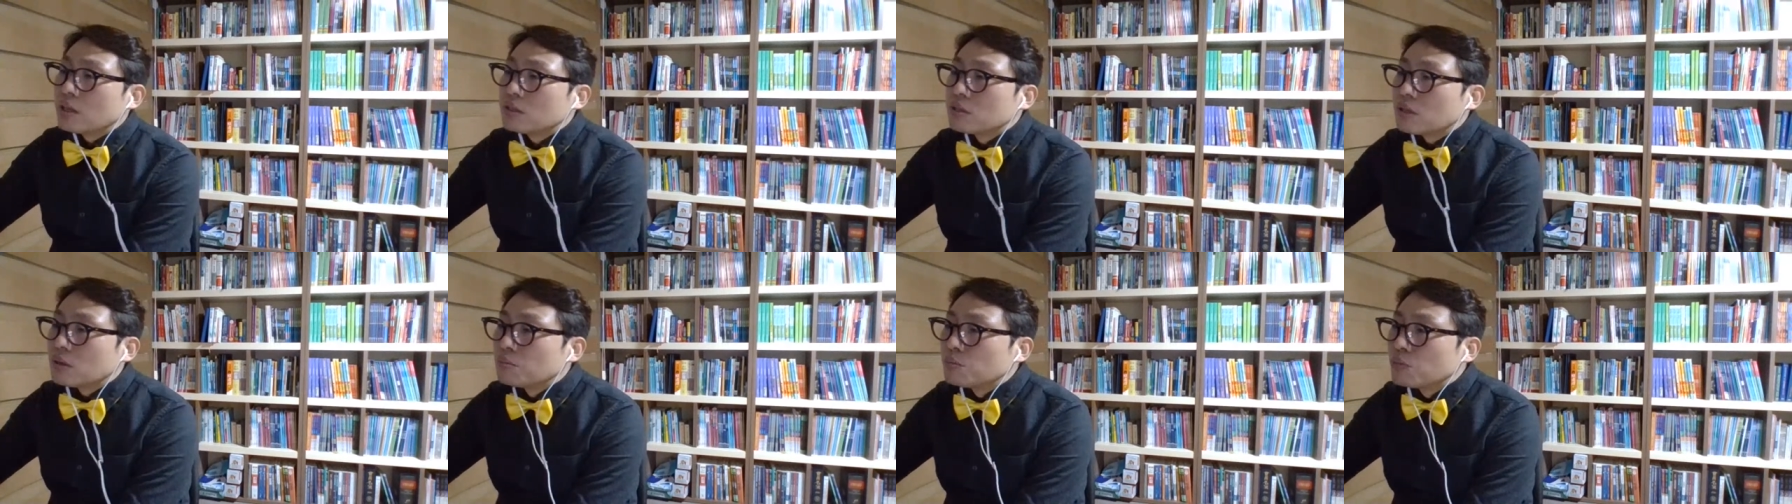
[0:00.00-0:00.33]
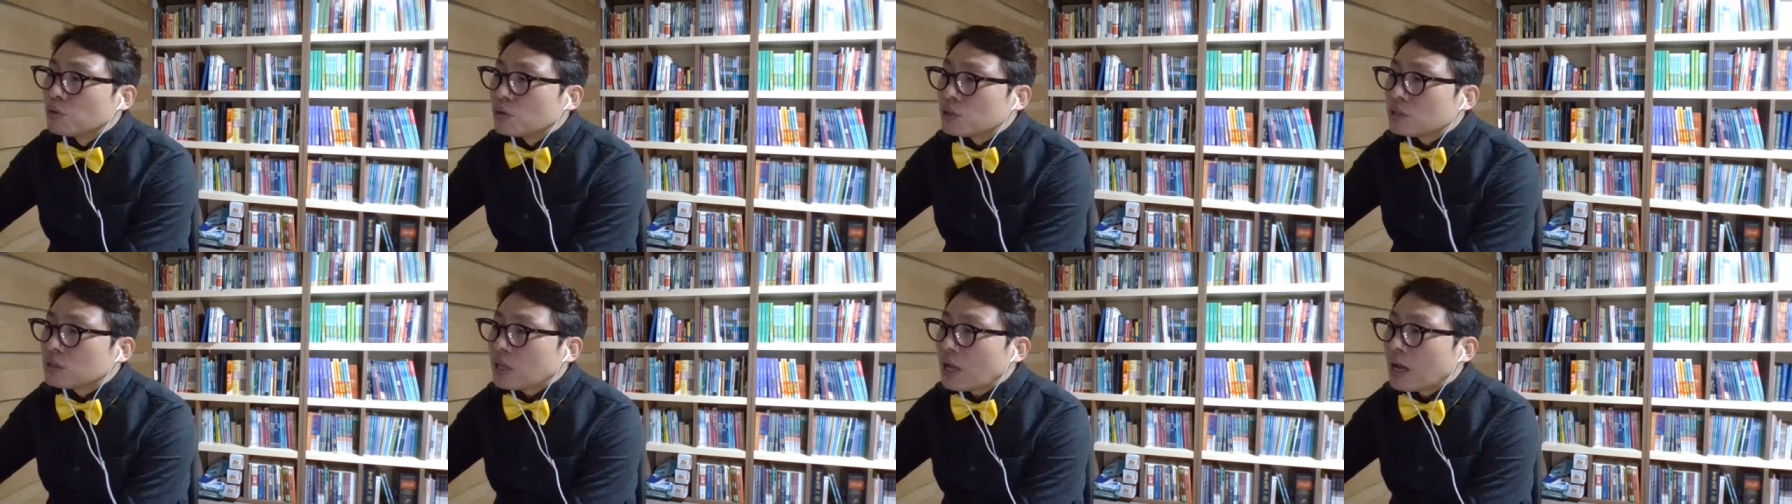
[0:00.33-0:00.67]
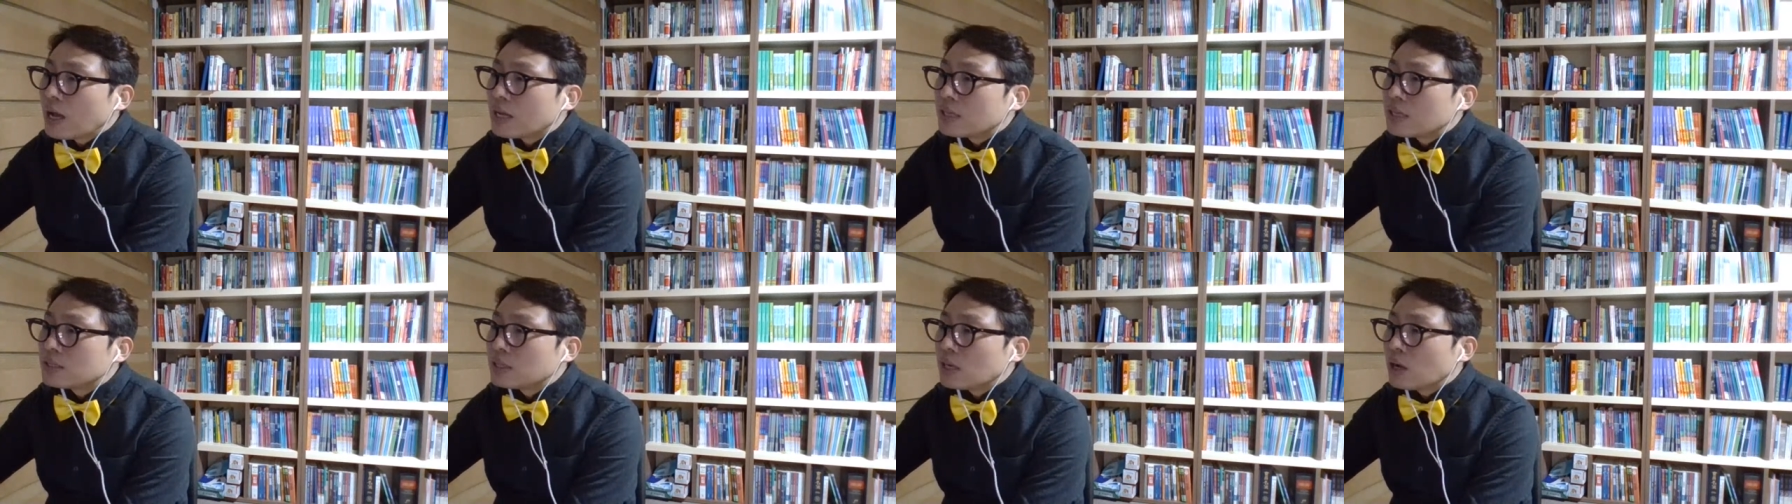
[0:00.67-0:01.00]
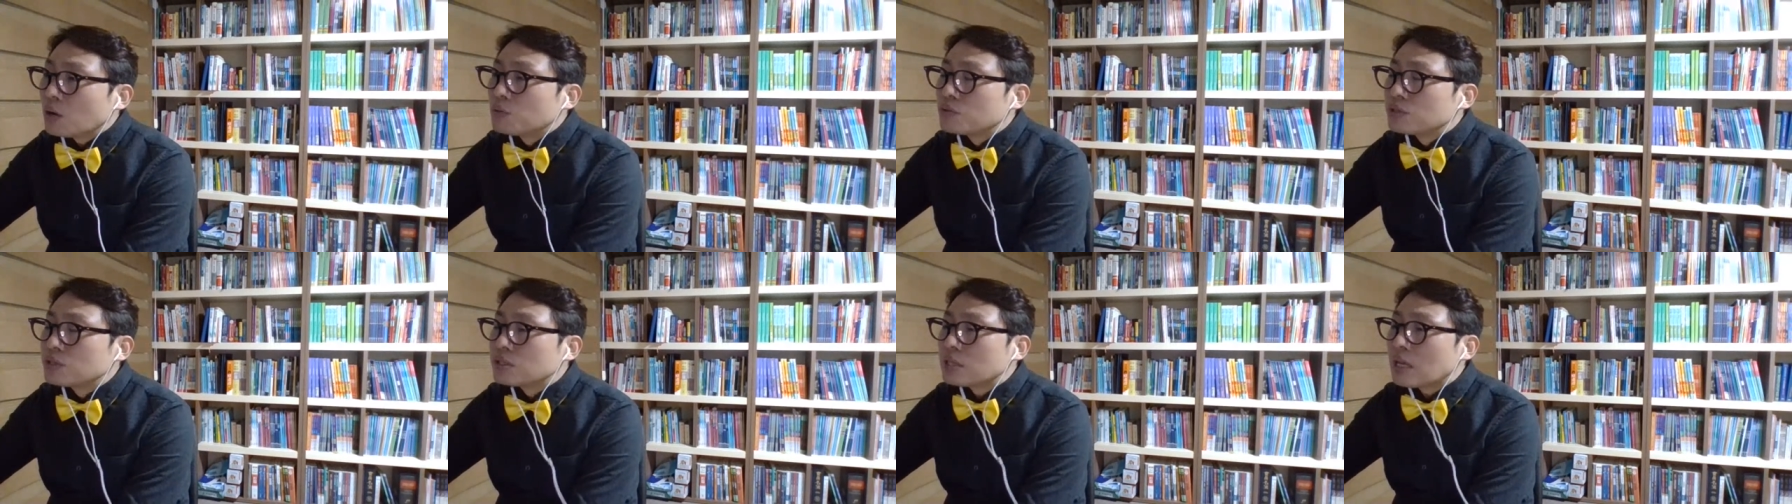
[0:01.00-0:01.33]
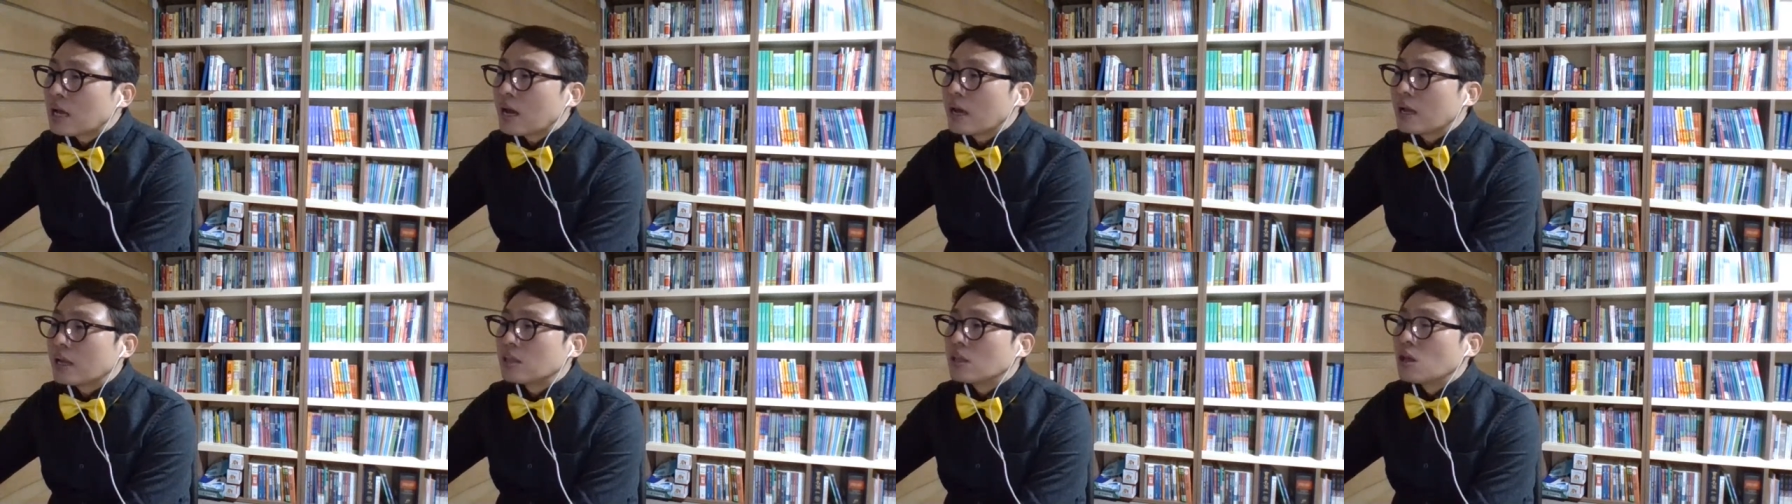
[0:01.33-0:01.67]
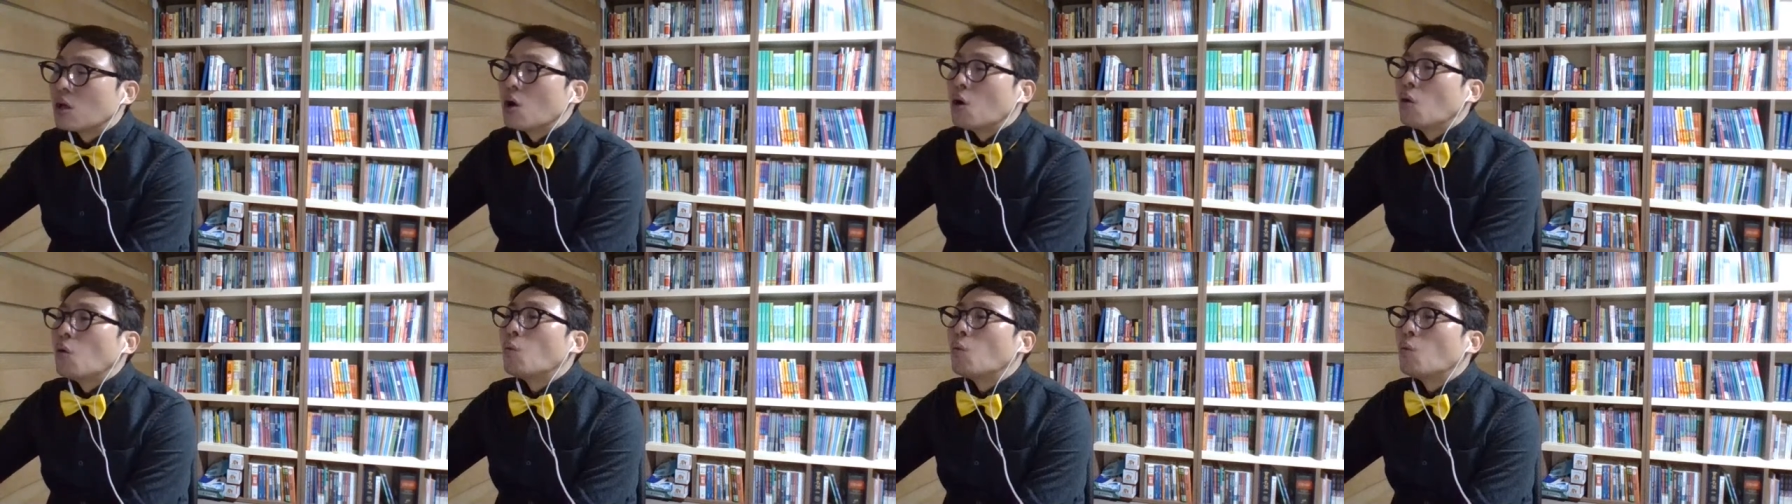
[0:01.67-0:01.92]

it's Murtaza Hussain.